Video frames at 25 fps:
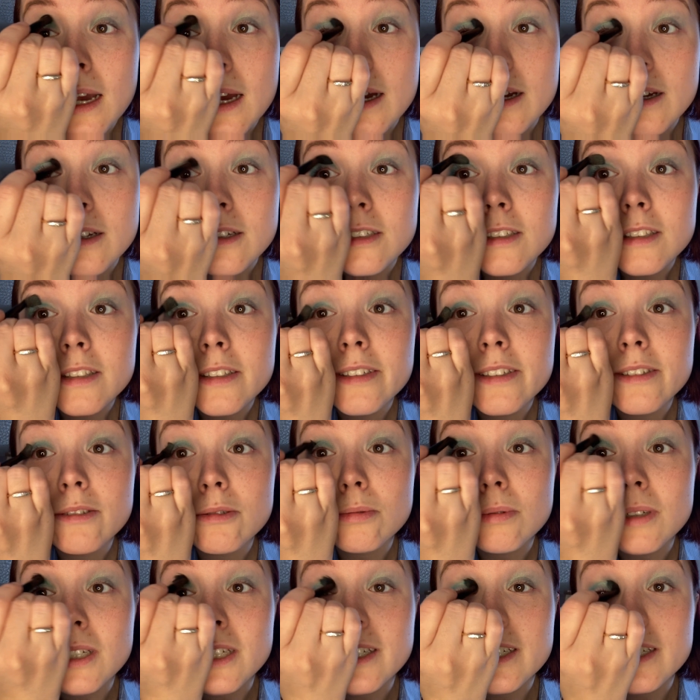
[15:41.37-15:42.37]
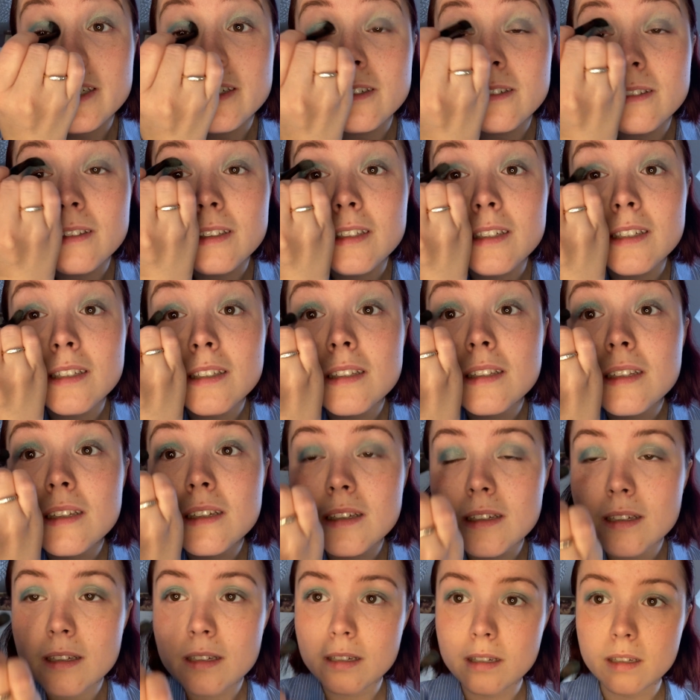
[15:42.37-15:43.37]
I just think it's really cute, this.
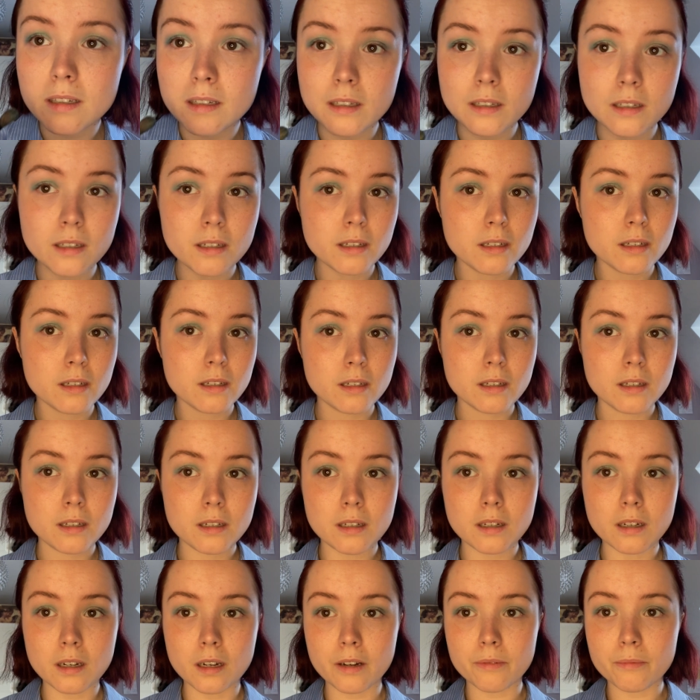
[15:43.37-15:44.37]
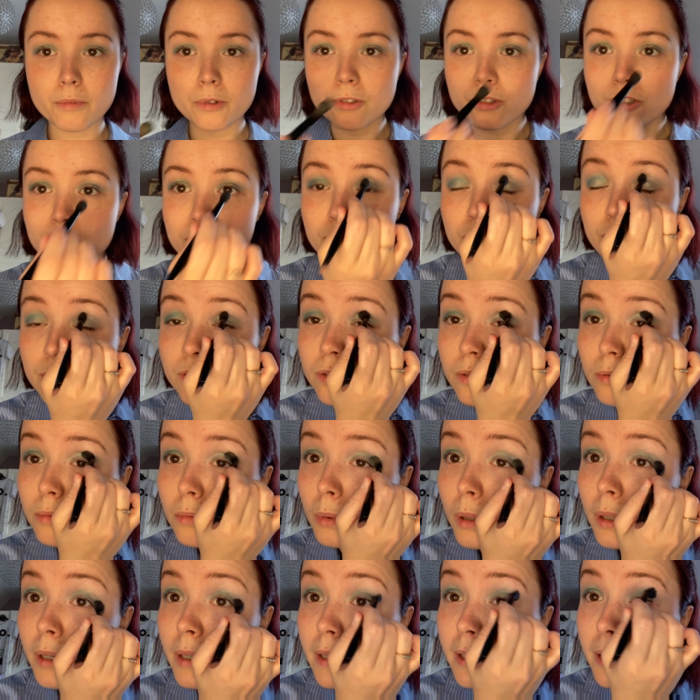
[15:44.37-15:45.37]
I'm not sure
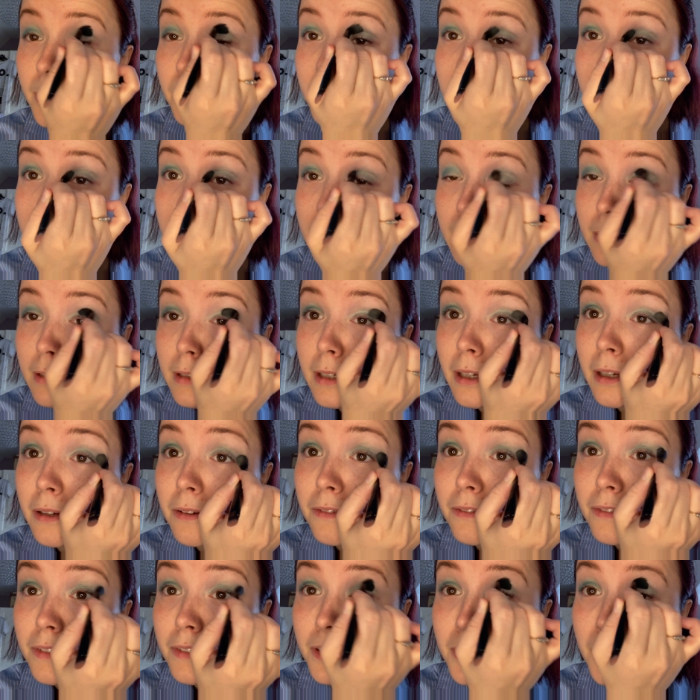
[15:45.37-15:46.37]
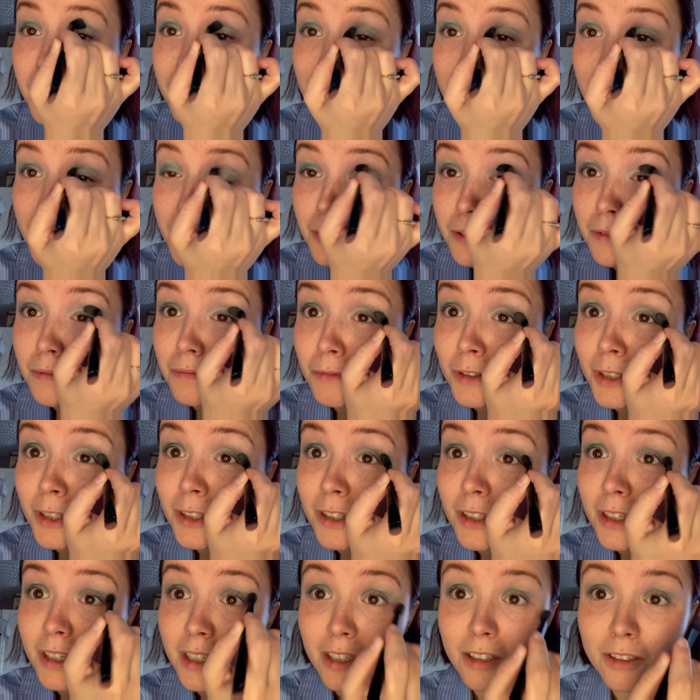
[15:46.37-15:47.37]
why, I mean, for some reason one
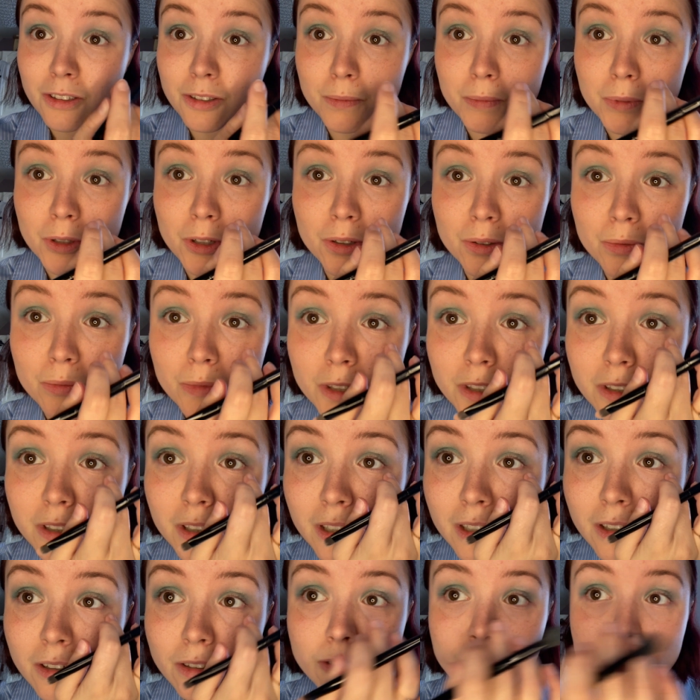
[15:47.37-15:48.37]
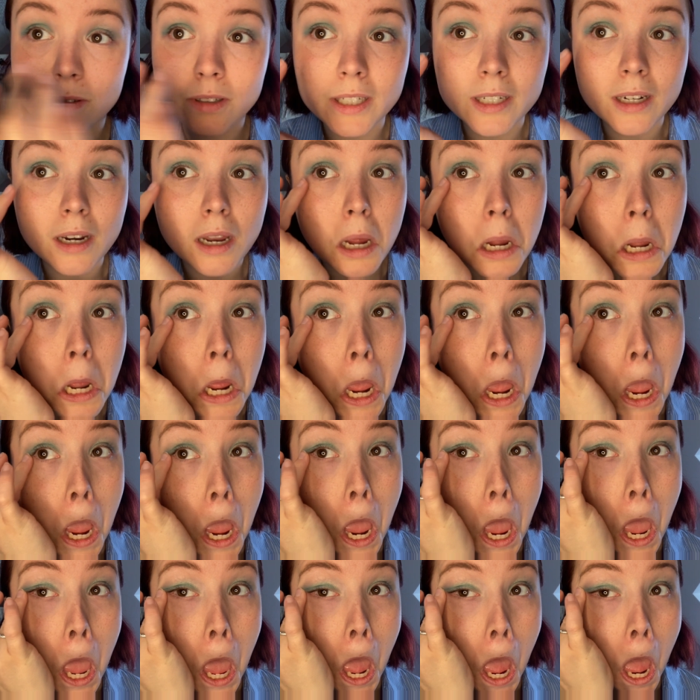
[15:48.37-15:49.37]
side looks blue and one side looks green.
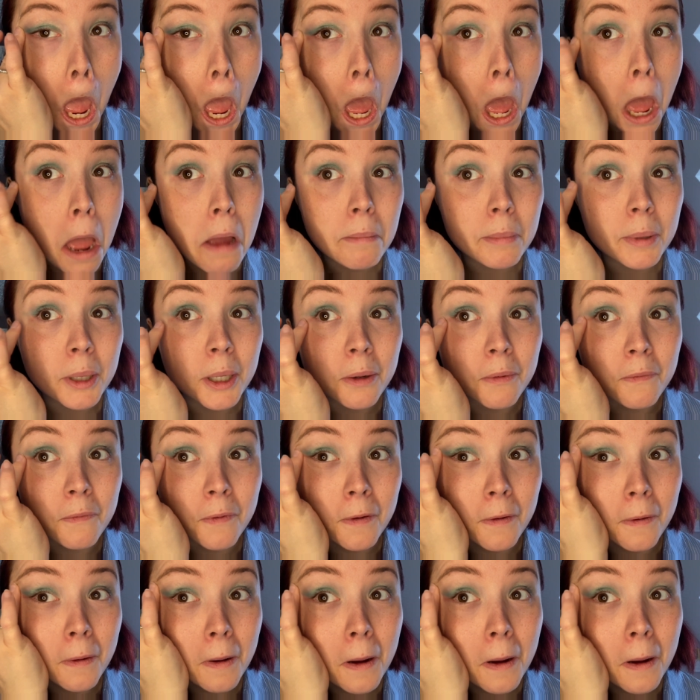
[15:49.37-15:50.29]
Beautiful.